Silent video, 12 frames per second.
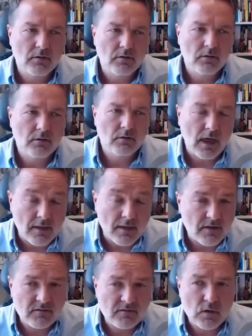Can
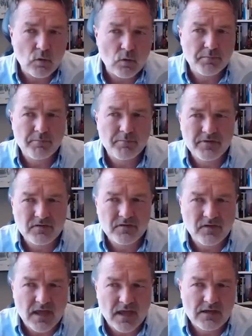Ethiopia be
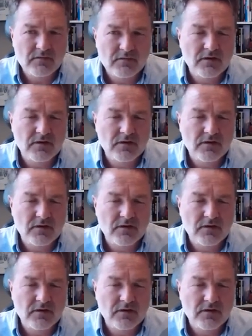saved